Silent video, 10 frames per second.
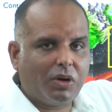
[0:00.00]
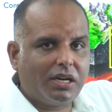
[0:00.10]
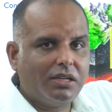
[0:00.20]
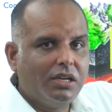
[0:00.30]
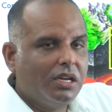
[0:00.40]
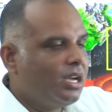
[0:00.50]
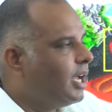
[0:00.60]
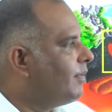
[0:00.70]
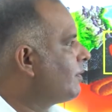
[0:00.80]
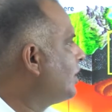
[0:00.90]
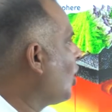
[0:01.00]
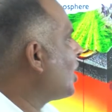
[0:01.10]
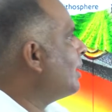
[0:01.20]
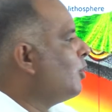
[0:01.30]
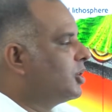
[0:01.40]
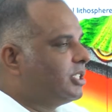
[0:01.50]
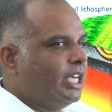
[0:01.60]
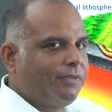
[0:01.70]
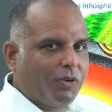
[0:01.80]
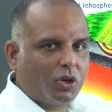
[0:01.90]
one, when we talk about
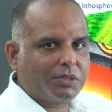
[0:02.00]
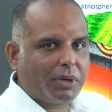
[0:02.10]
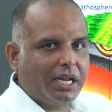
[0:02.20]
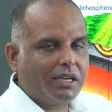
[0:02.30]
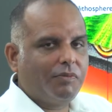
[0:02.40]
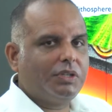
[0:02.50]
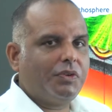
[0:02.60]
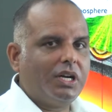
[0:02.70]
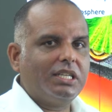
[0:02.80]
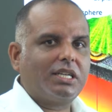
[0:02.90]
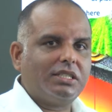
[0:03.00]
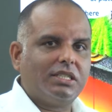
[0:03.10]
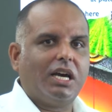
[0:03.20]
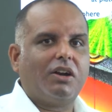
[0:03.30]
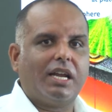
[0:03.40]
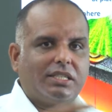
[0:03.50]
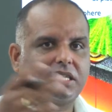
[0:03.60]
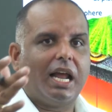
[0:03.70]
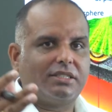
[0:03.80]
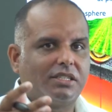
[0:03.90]
sea floor spreading, which we will discuss in our next
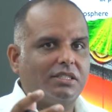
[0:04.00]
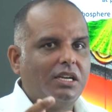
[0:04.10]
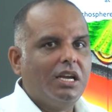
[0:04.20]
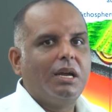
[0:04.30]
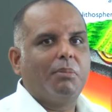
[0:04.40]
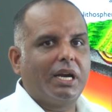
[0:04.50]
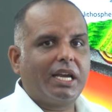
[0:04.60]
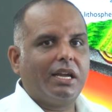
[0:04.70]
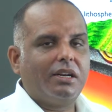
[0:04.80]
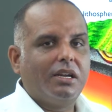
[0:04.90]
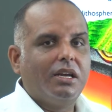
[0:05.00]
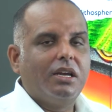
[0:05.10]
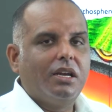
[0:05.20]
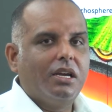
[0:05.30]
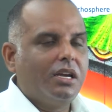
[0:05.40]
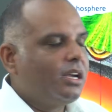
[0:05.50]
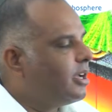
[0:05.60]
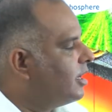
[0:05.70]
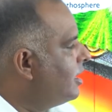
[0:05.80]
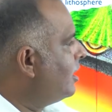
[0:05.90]
classes. But again,
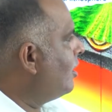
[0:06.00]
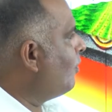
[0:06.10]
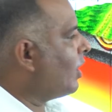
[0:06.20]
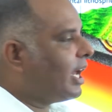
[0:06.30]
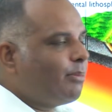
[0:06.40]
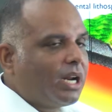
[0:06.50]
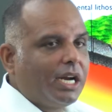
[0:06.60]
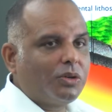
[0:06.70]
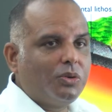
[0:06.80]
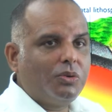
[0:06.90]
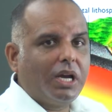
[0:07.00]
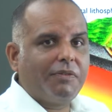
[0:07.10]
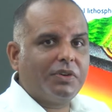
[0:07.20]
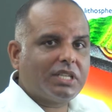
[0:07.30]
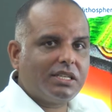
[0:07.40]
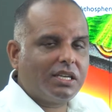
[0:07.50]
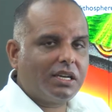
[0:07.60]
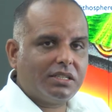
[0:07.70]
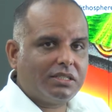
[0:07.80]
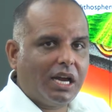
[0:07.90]
what I am trying to emphasize here
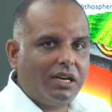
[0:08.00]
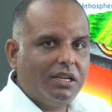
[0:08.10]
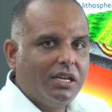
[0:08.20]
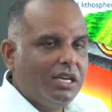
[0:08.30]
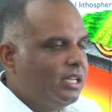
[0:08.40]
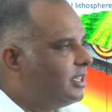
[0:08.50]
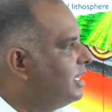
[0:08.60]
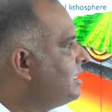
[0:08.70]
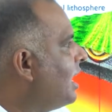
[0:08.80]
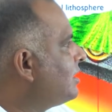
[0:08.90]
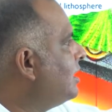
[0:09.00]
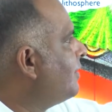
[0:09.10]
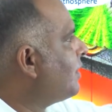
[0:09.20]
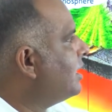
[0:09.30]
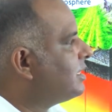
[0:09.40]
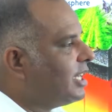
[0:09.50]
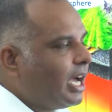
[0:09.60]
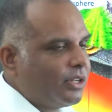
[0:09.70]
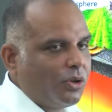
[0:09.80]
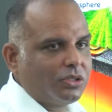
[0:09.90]
is that these are the different
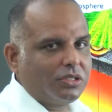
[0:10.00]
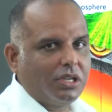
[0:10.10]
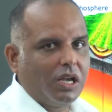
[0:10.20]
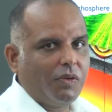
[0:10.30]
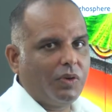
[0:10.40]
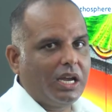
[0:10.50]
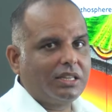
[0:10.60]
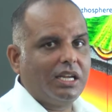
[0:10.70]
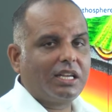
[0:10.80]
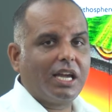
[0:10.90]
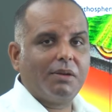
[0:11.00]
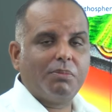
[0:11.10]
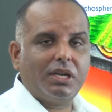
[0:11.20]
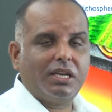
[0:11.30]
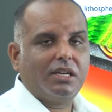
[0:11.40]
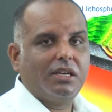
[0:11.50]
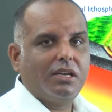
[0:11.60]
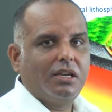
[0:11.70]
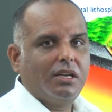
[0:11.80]
scenarios where there can be